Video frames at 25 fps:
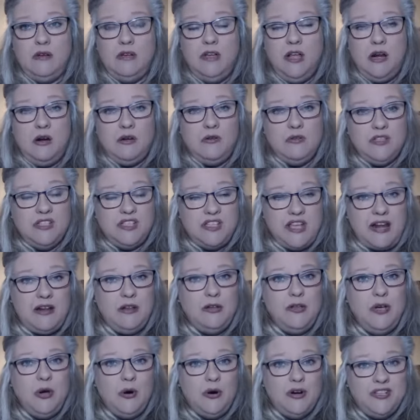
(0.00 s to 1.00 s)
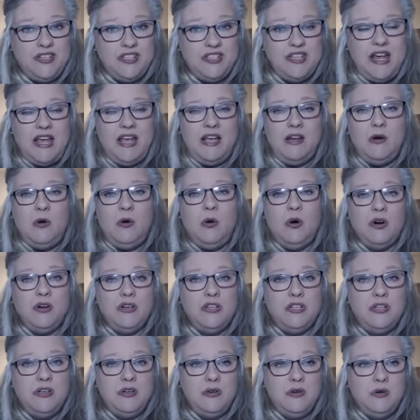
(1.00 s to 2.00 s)
you know settle your estate or
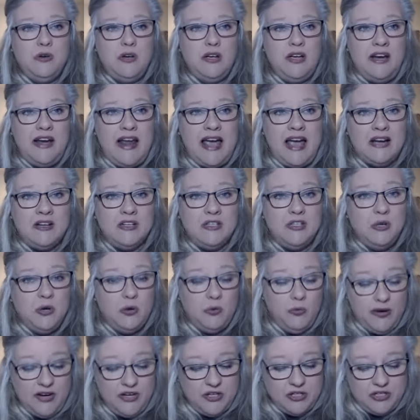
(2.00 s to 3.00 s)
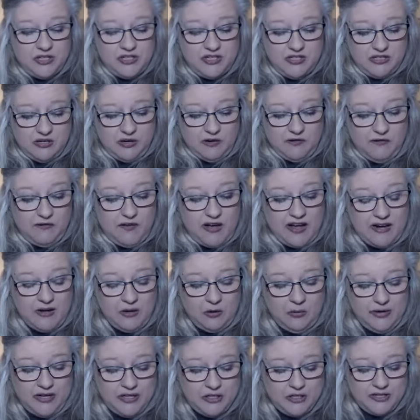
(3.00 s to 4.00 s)
to enact your wishes your
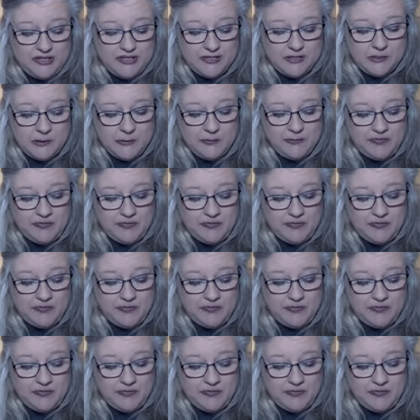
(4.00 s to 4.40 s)
final wishes